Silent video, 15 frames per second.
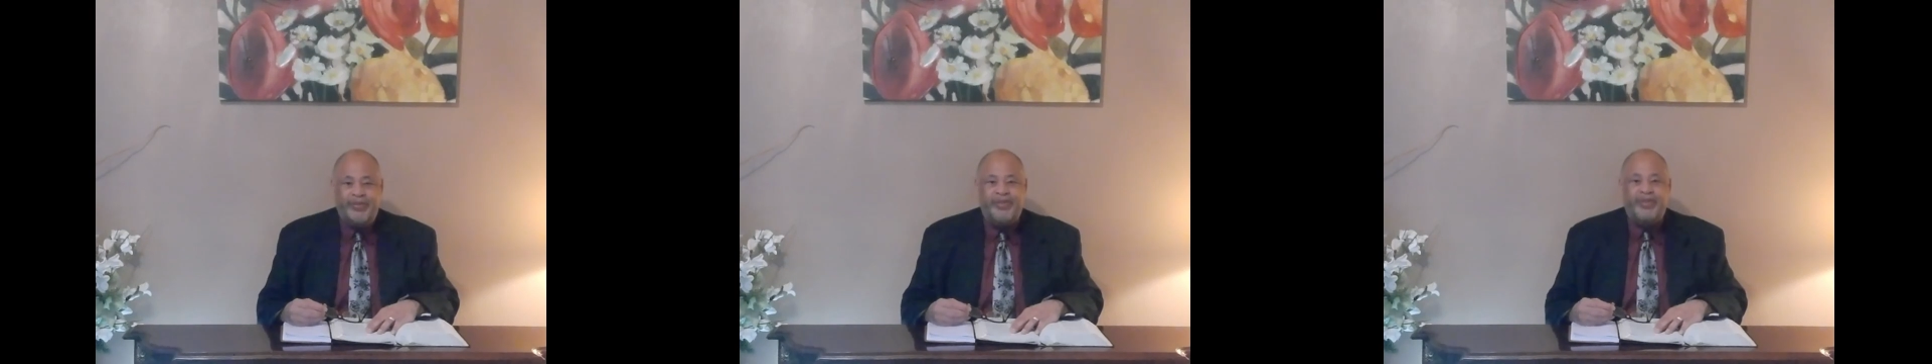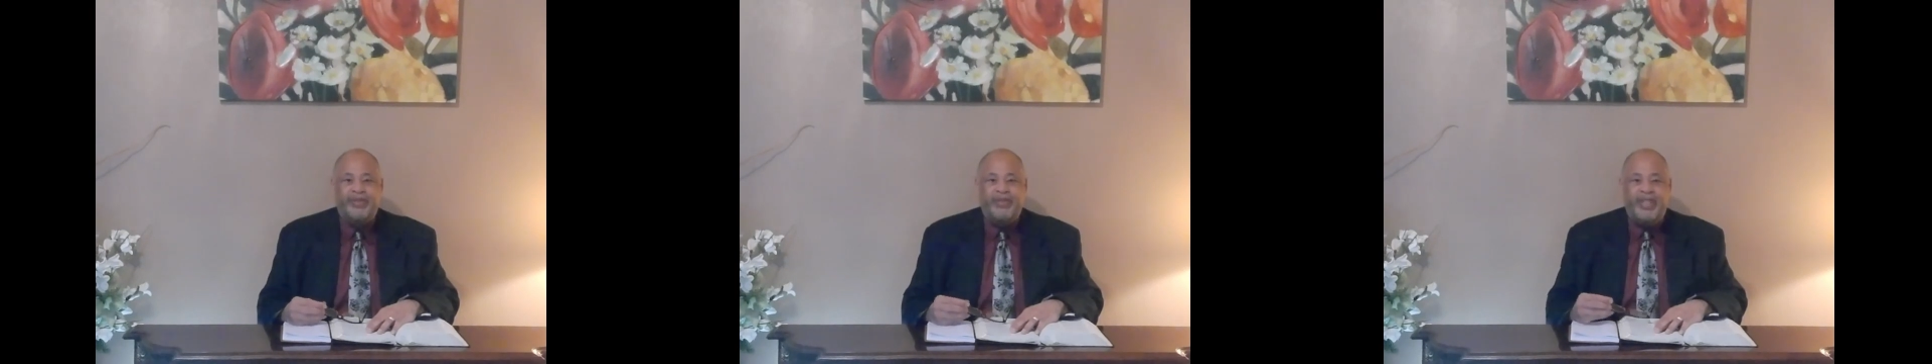
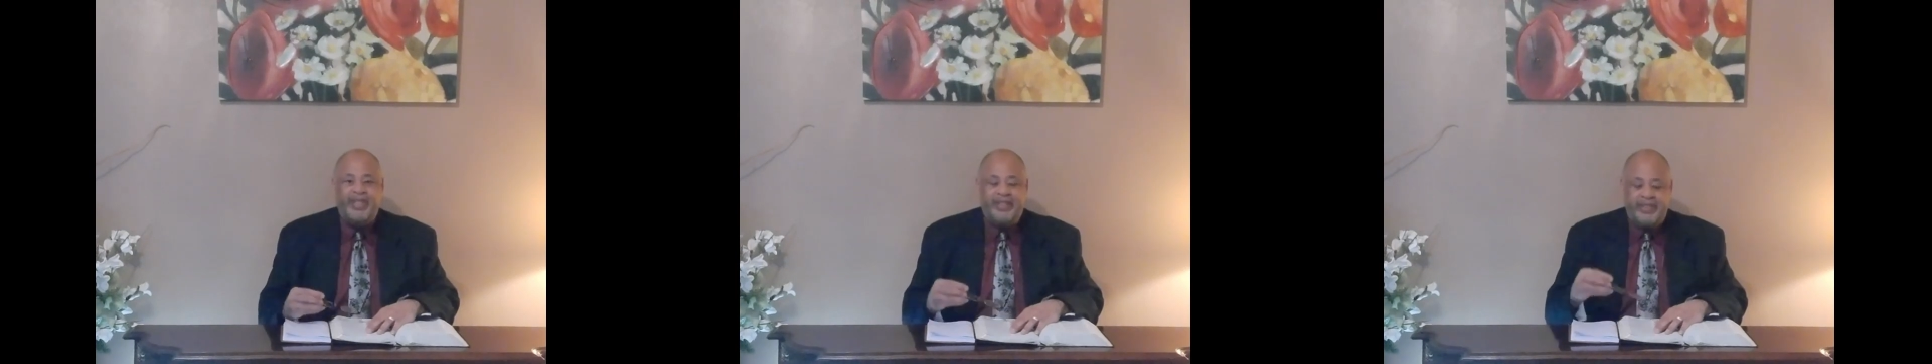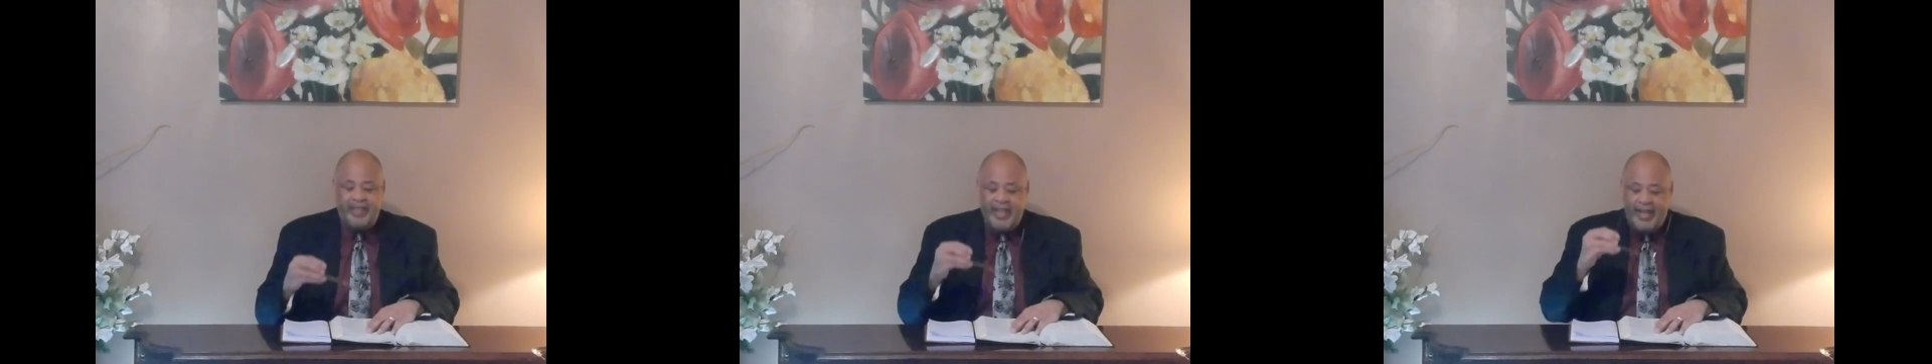So
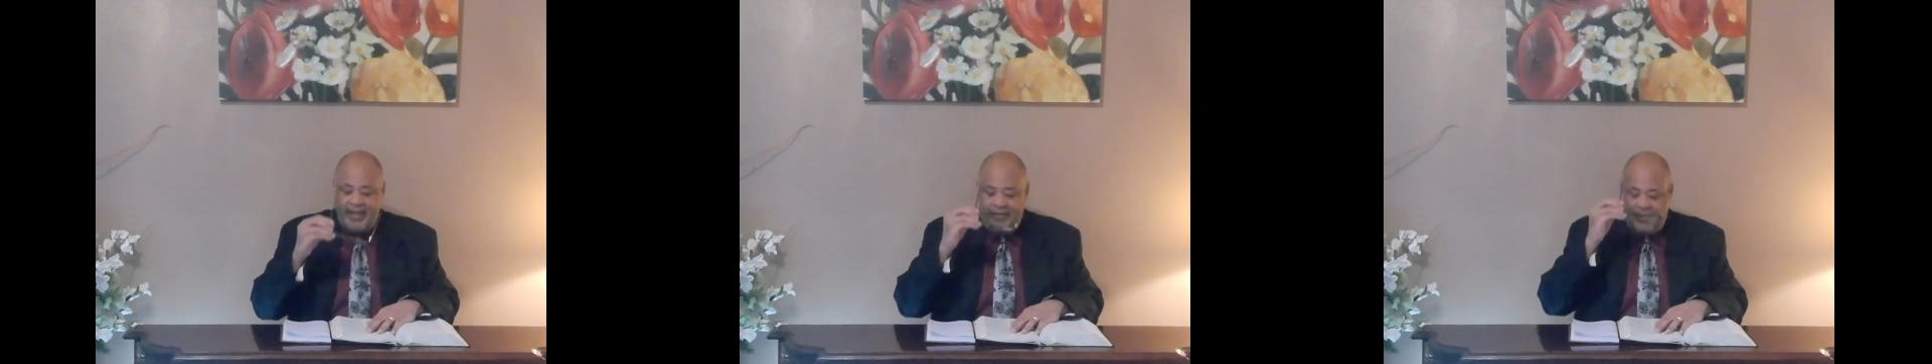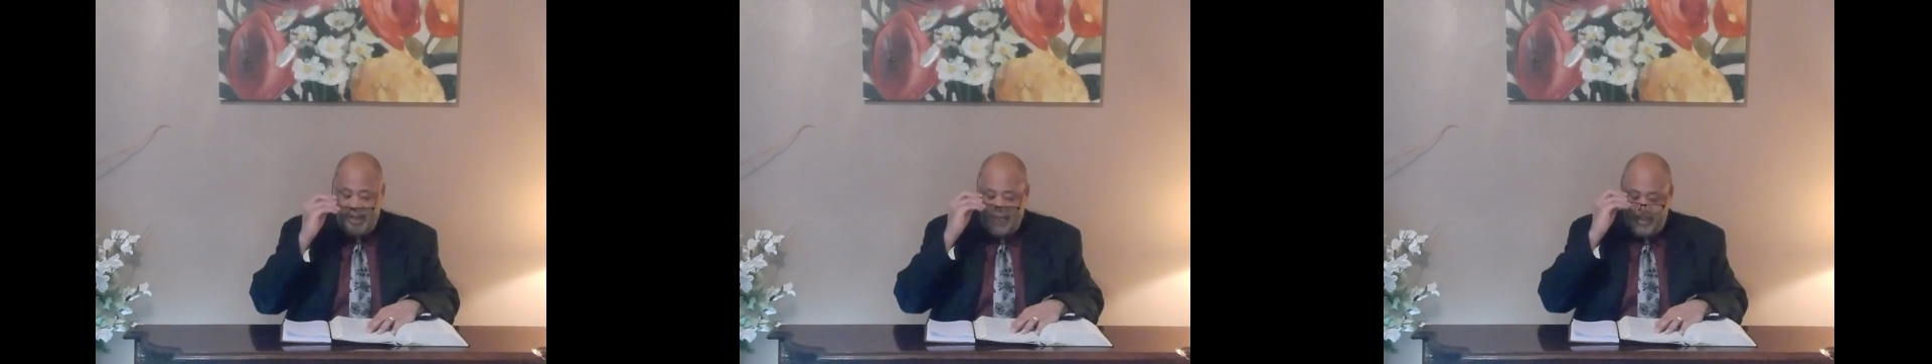let's
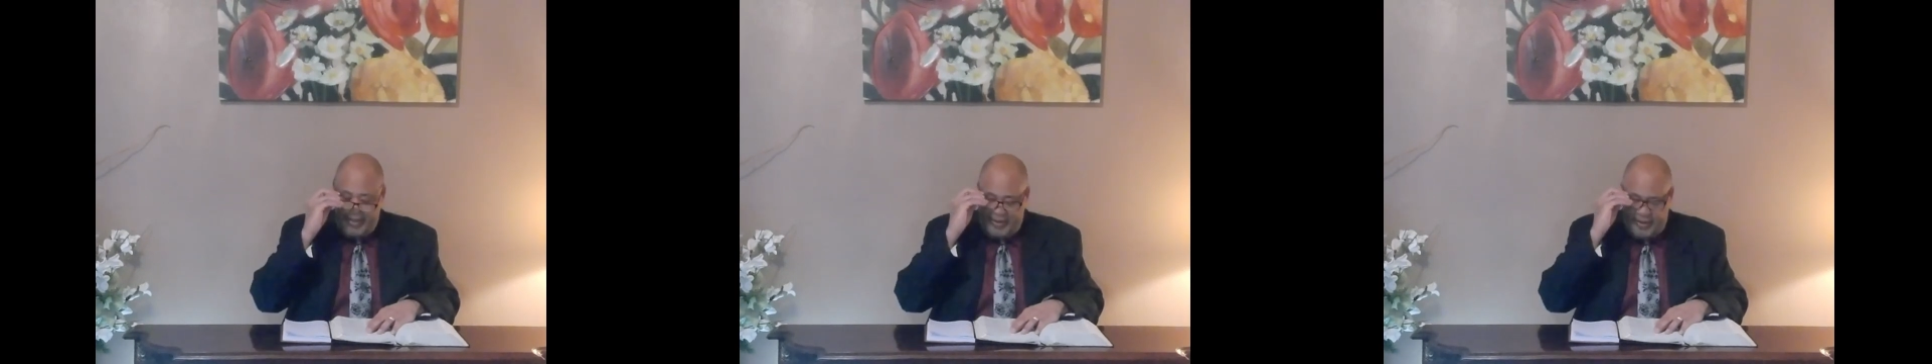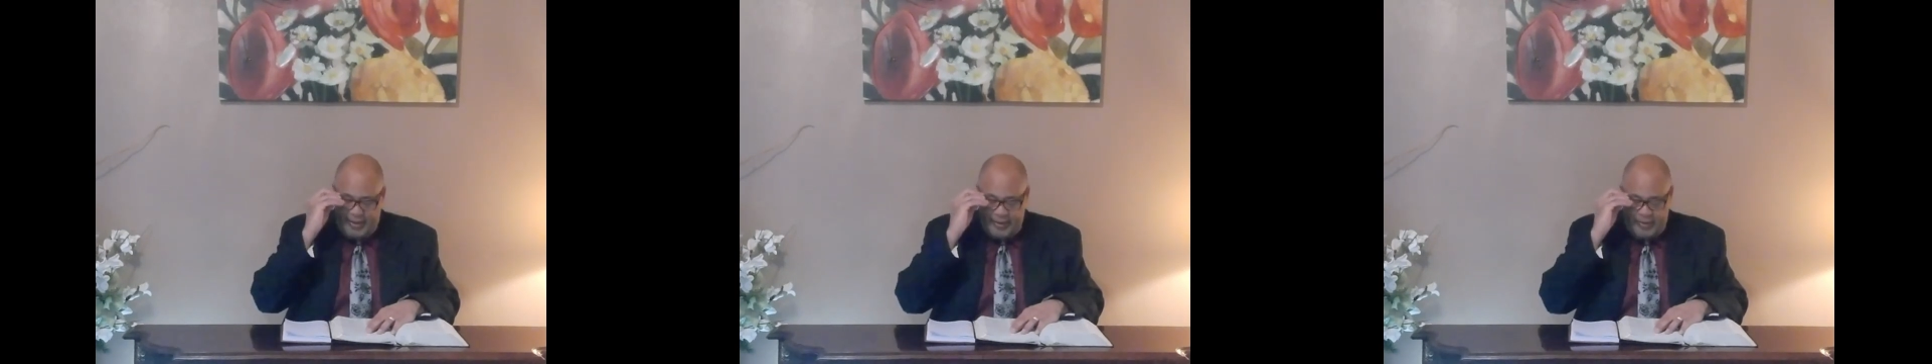dive right
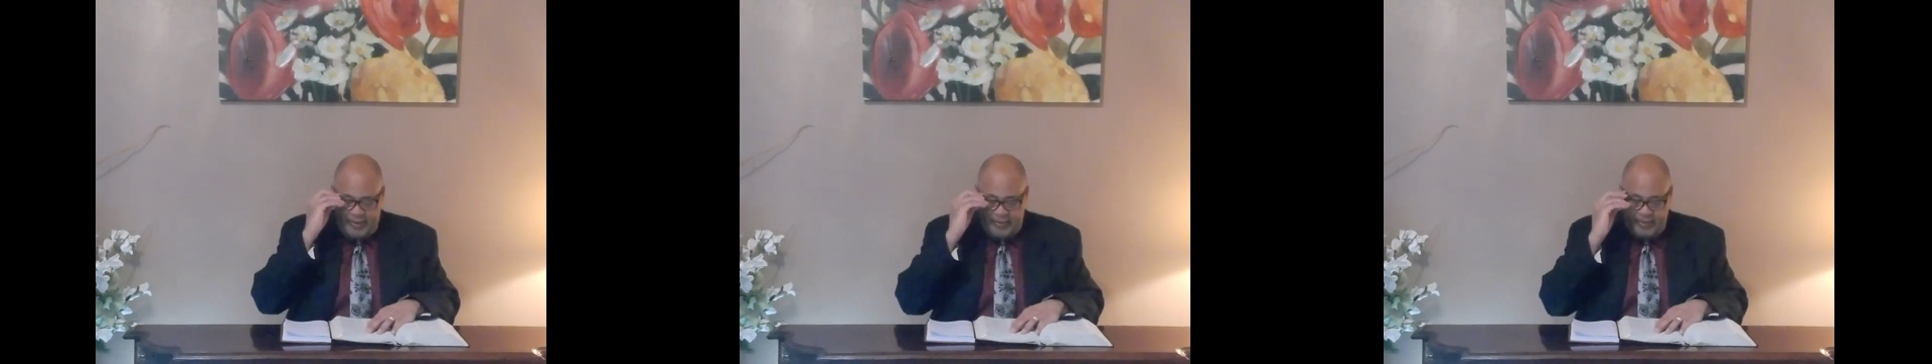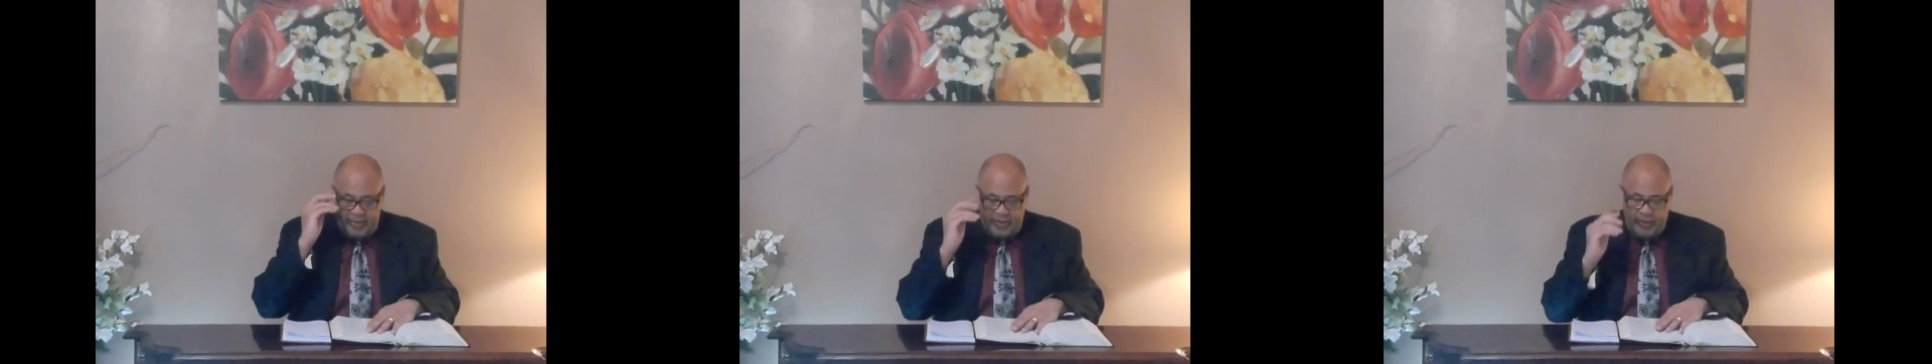
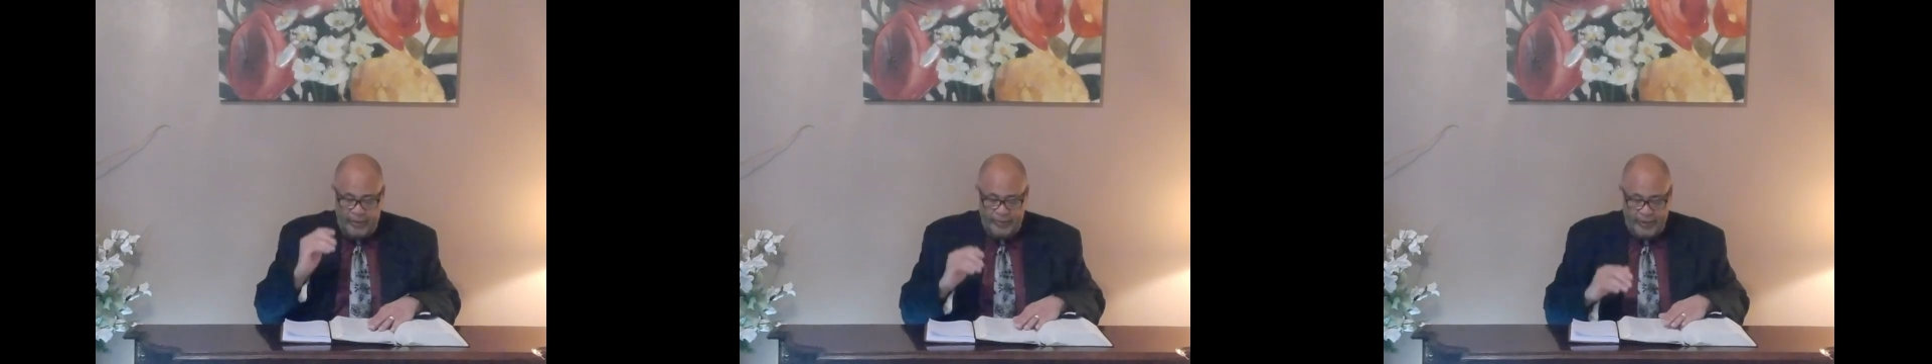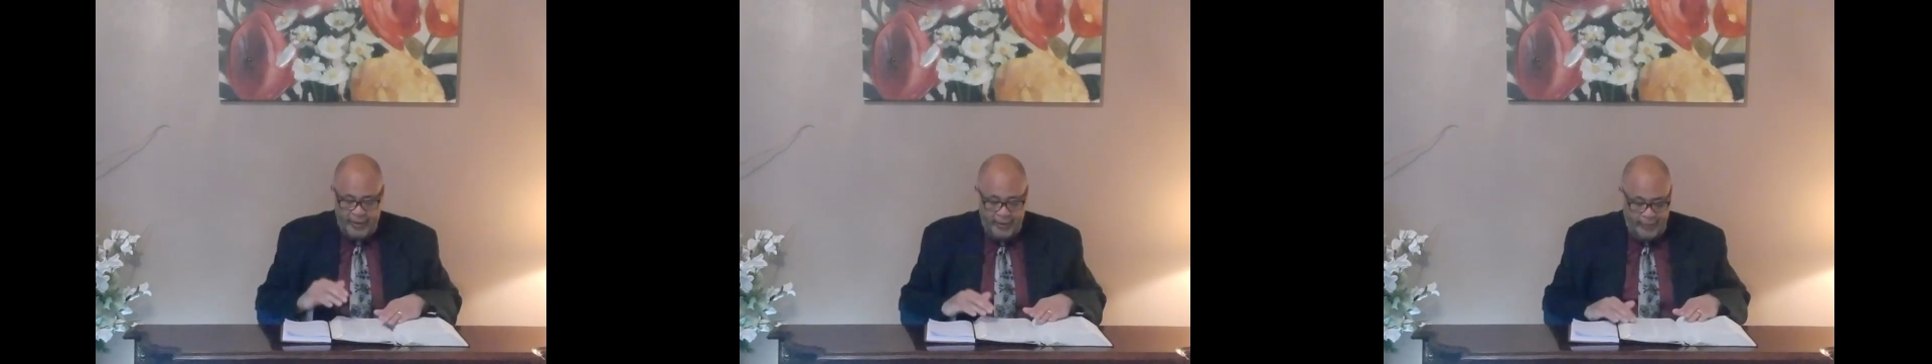into
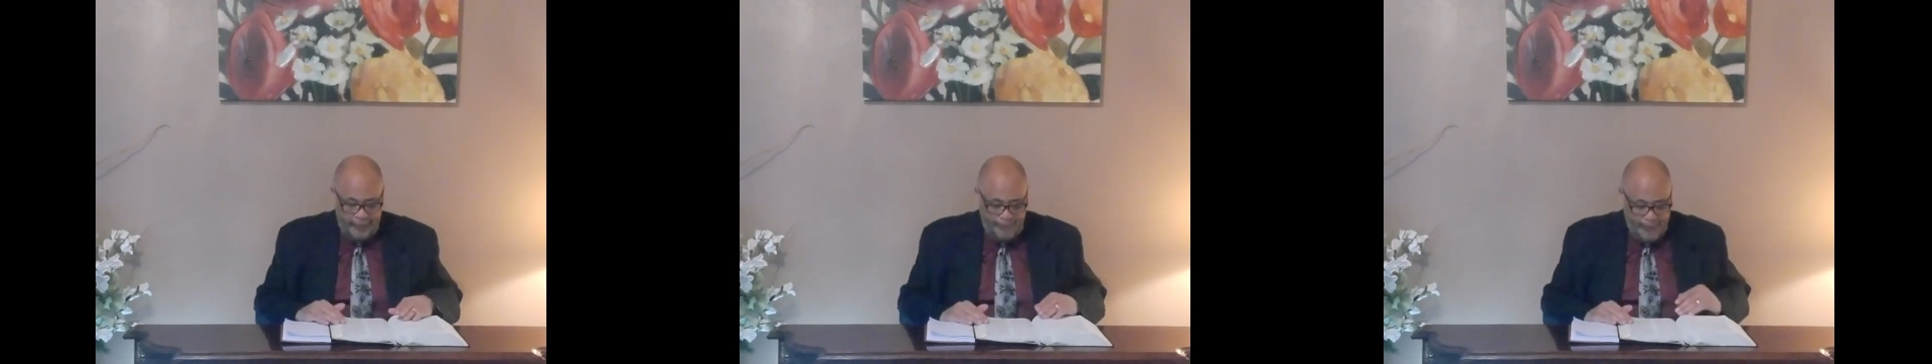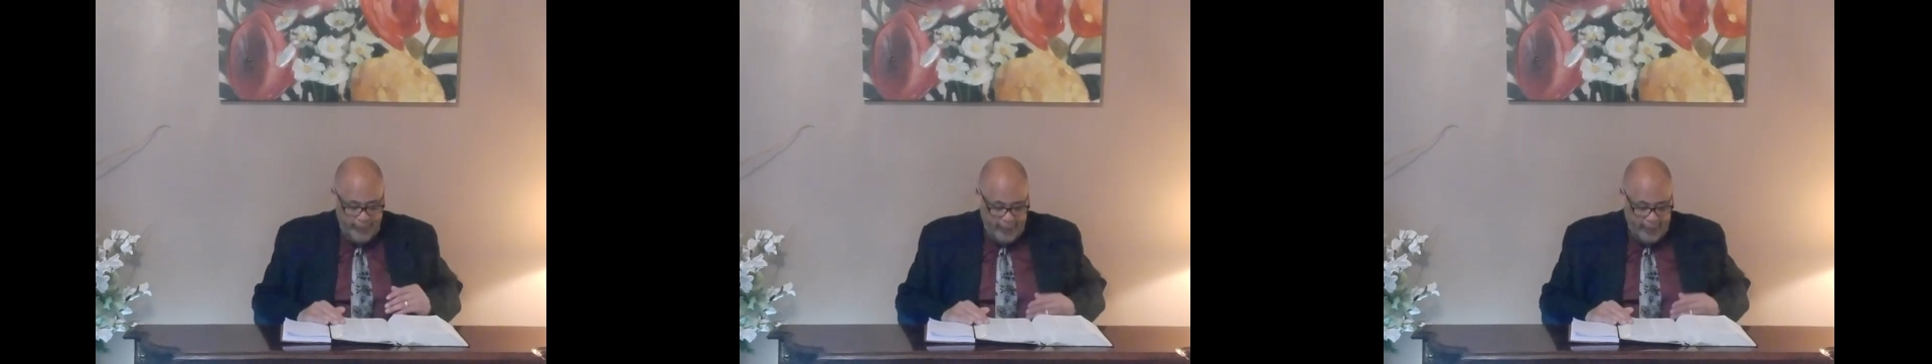scripture.